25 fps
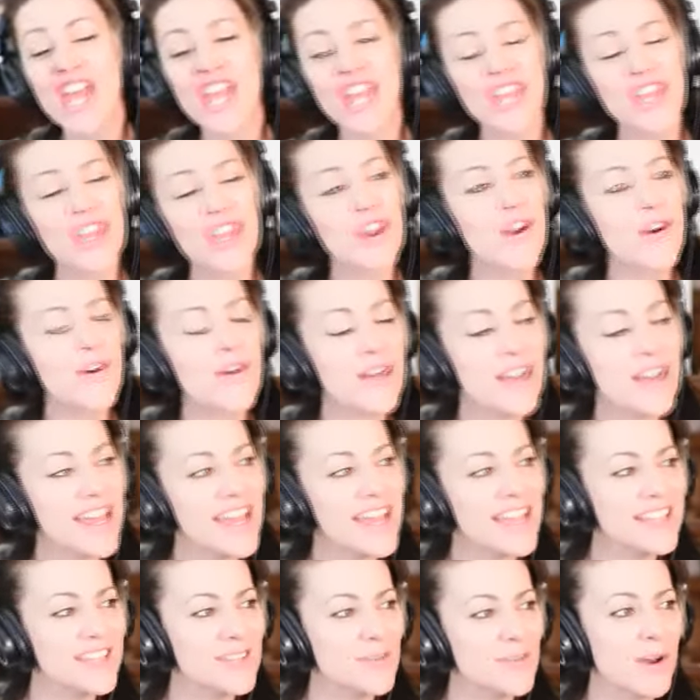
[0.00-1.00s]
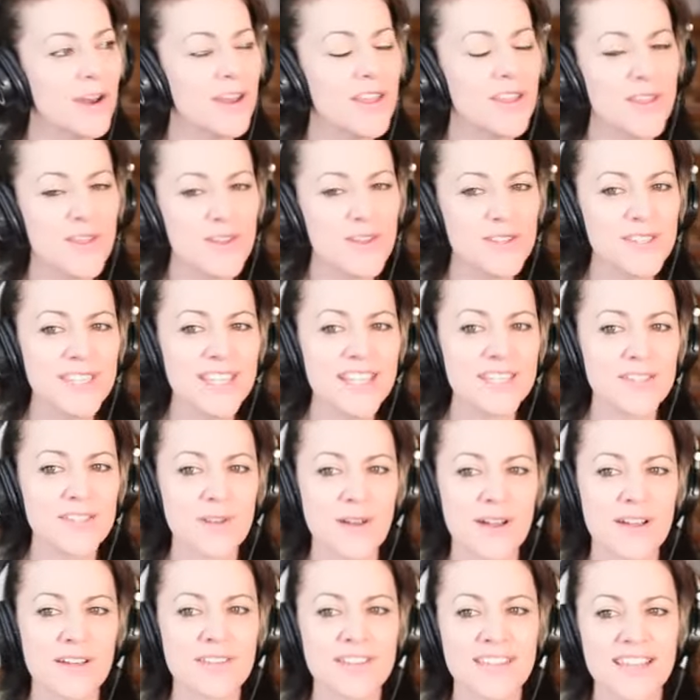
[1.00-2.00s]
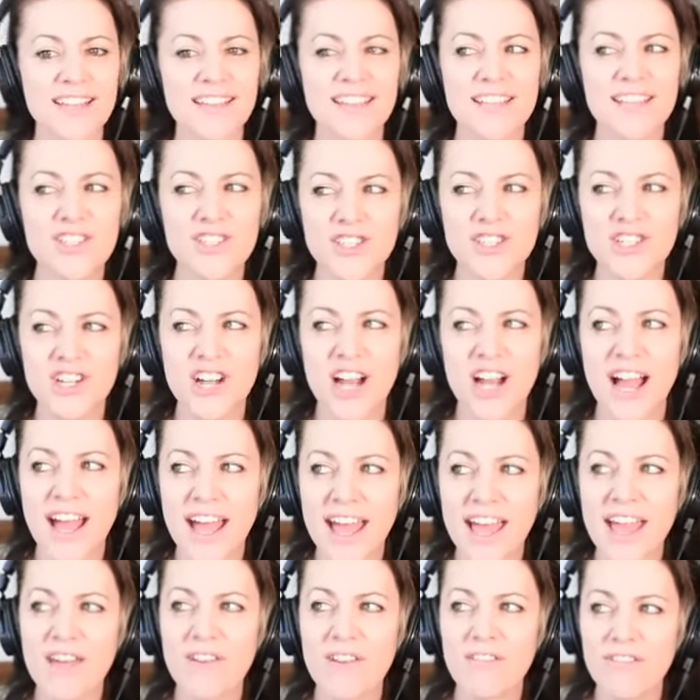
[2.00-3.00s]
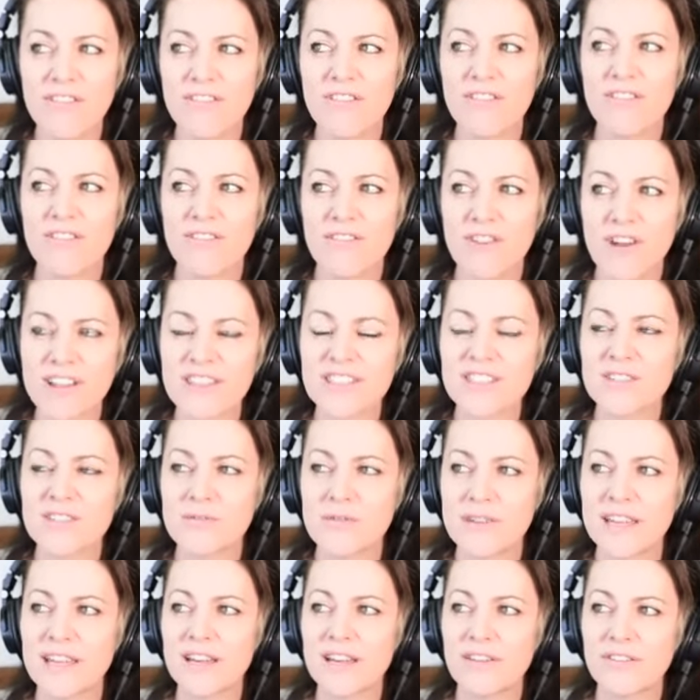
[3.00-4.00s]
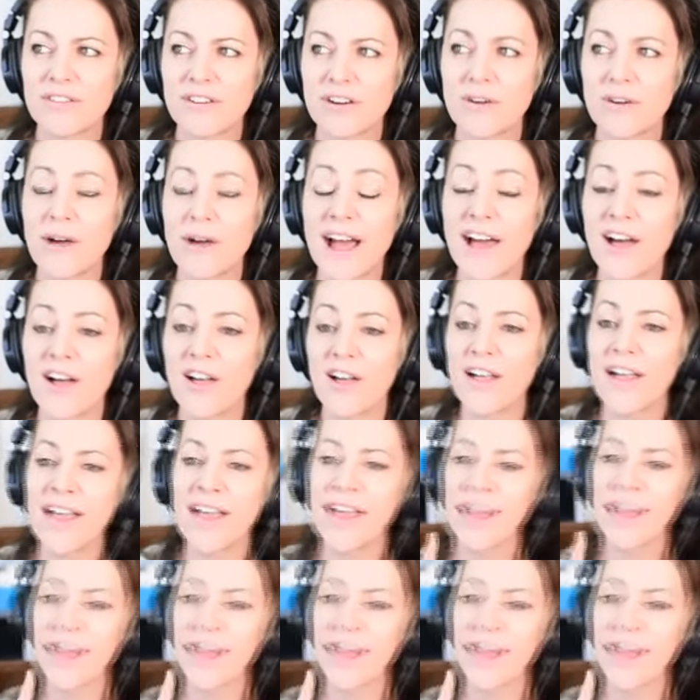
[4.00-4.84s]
you know, it's one of those things where I was like, let's try once a week for a while.